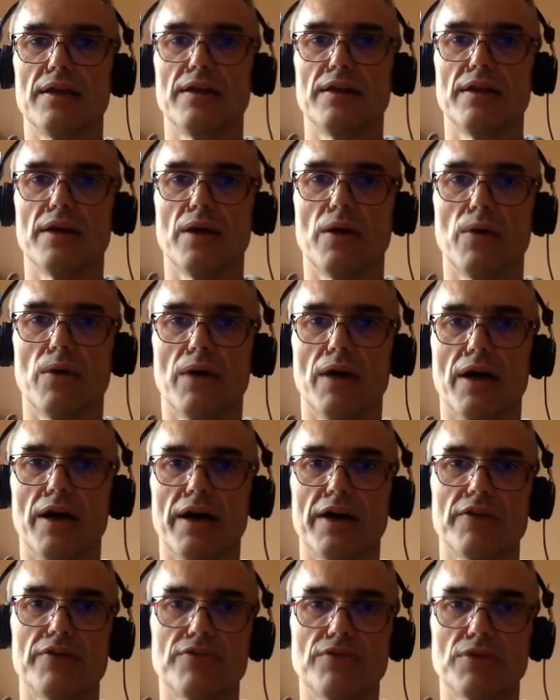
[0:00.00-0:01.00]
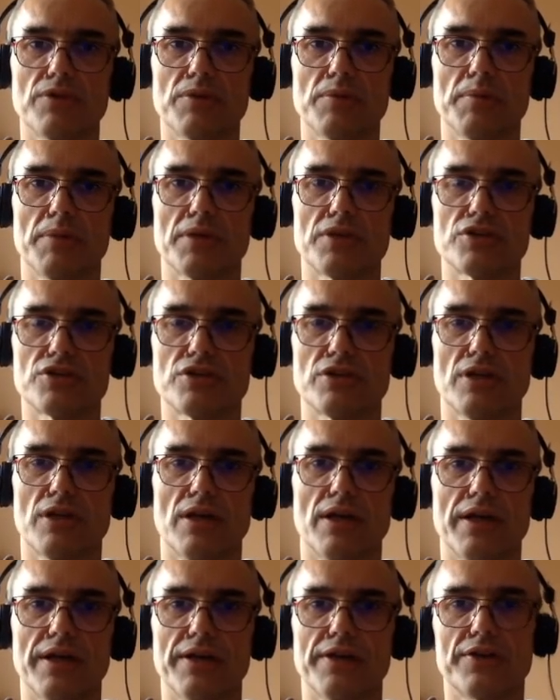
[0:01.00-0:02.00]
Now, I very much
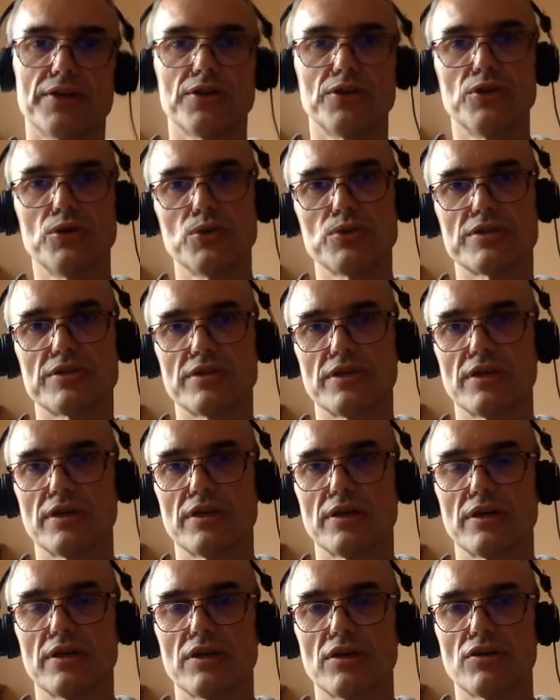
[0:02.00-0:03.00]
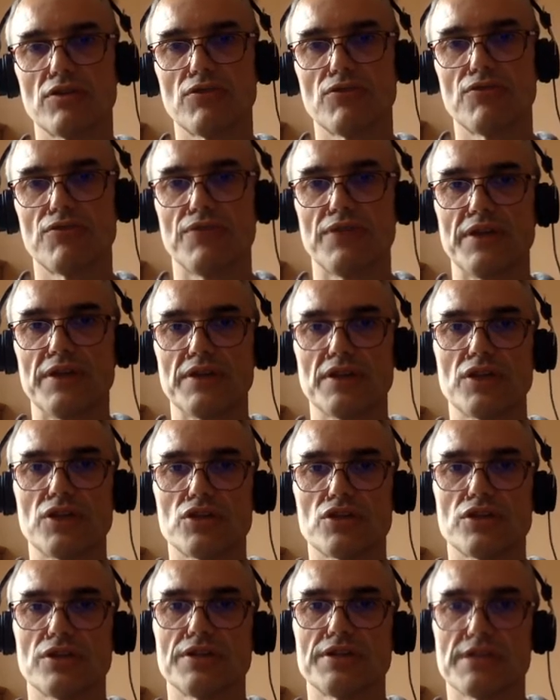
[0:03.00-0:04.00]
like using
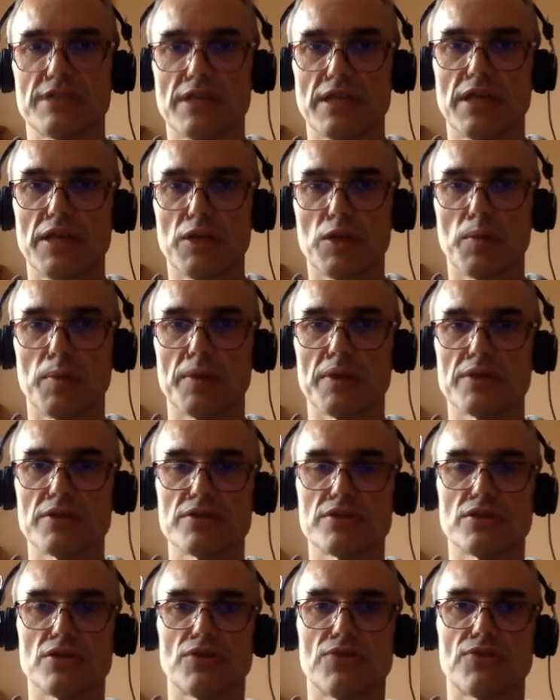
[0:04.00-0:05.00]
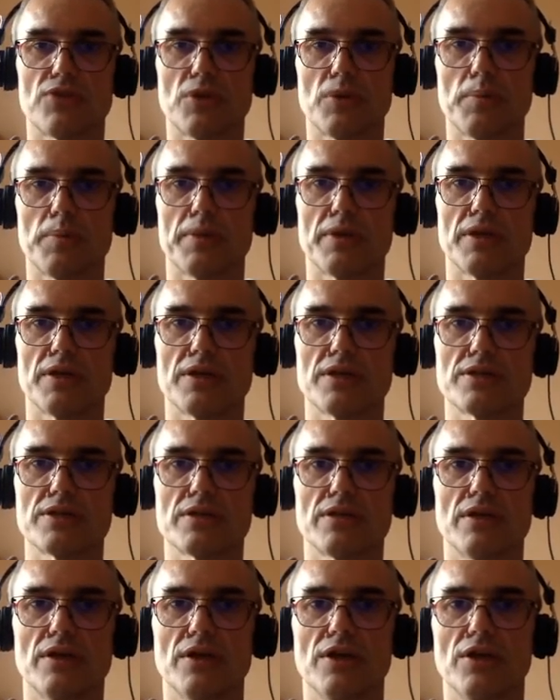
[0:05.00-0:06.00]
financial statements of
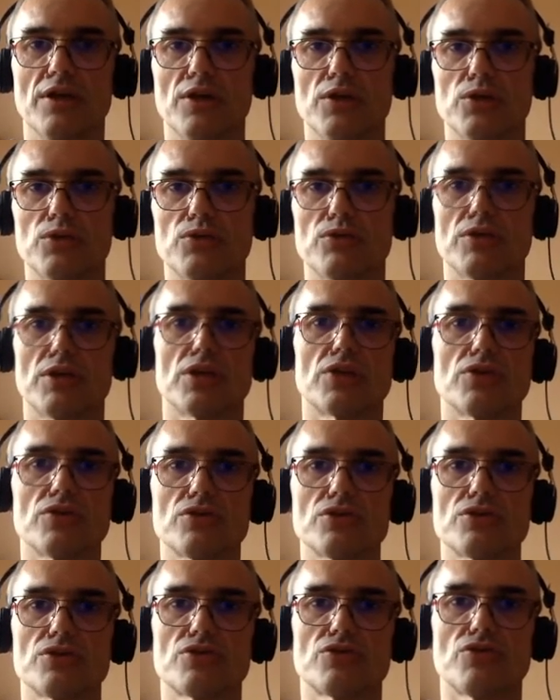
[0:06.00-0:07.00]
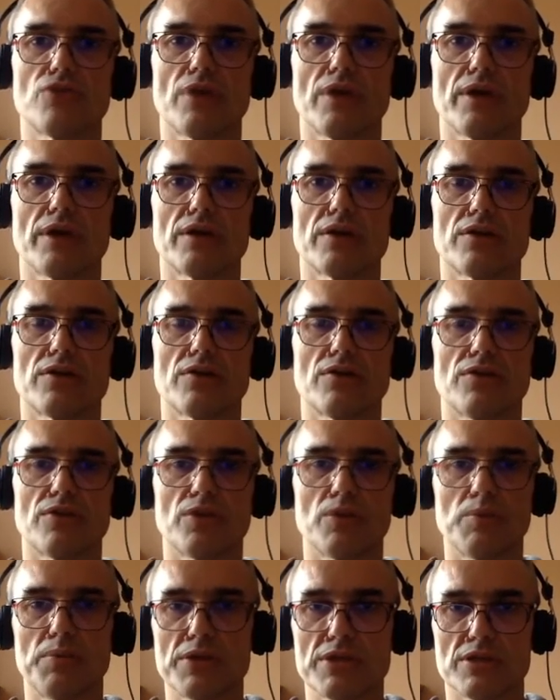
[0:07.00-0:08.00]
companies to deconstruct
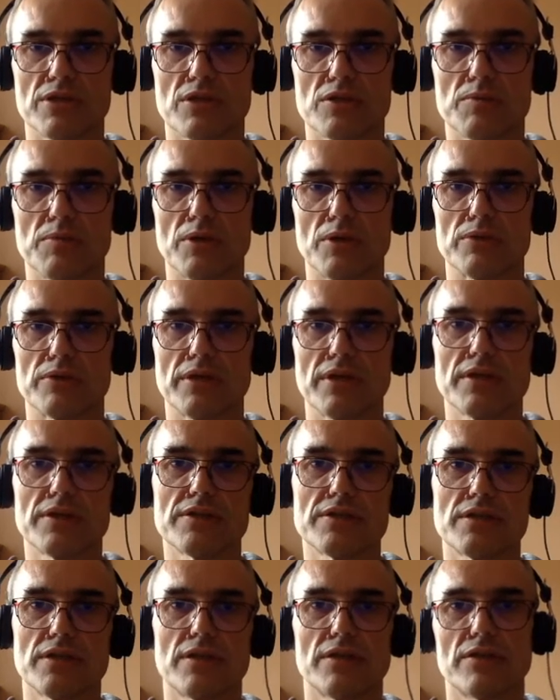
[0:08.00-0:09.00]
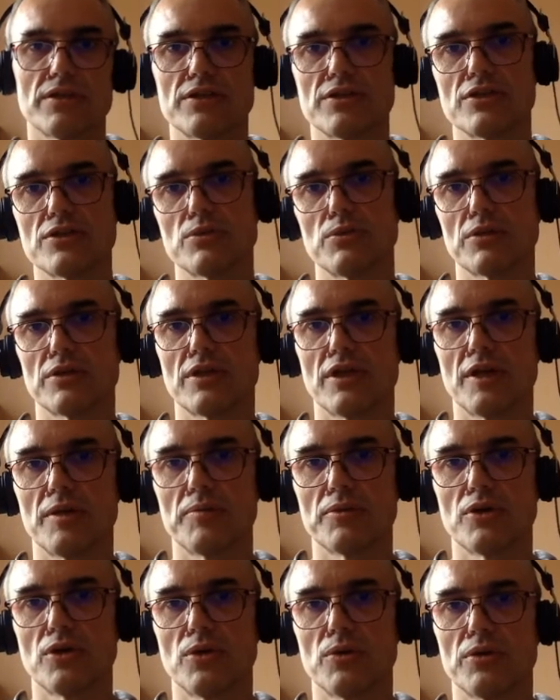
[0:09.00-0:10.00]
their business models, and this is what I
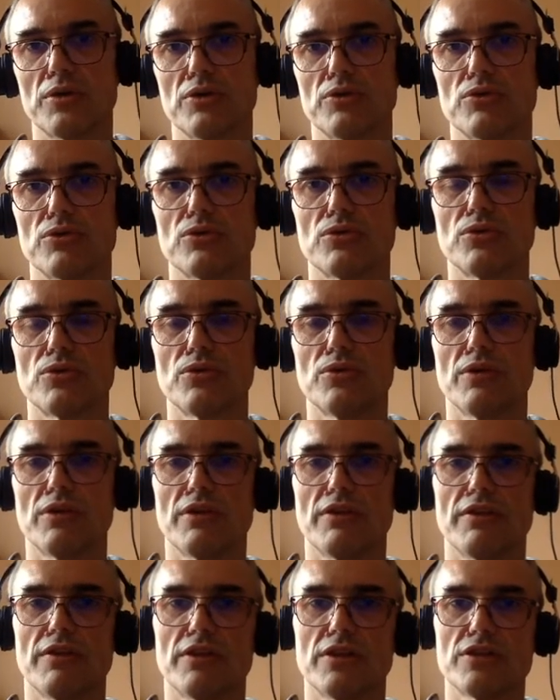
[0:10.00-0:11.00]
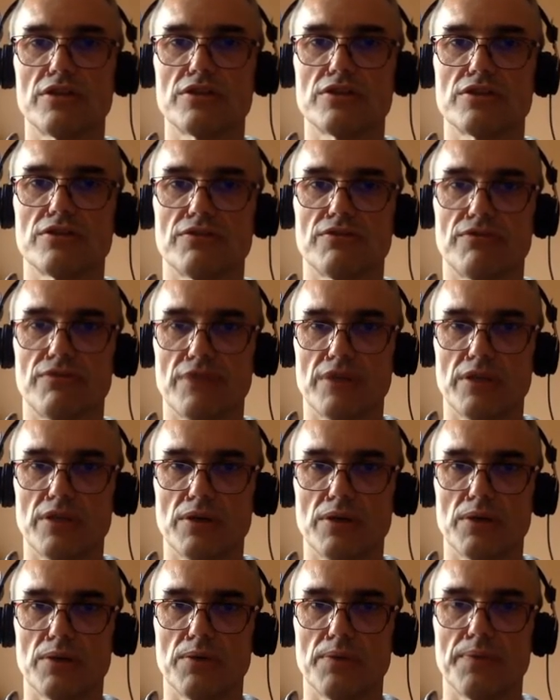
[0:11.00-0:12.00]
am going to do in this
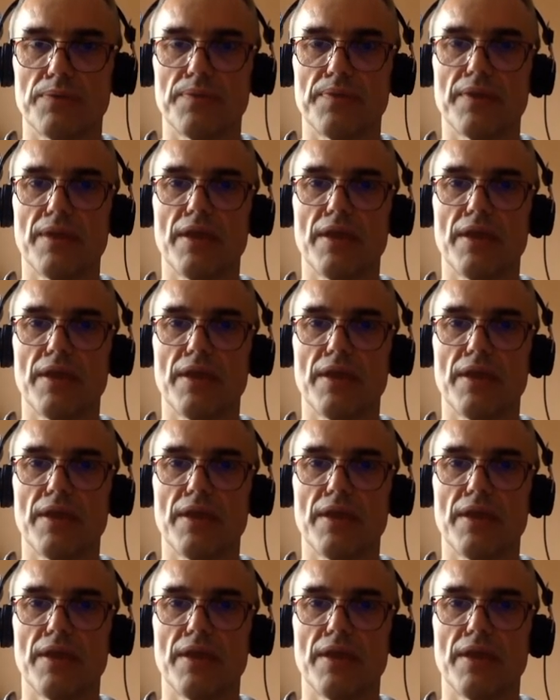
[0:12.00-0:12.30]
video.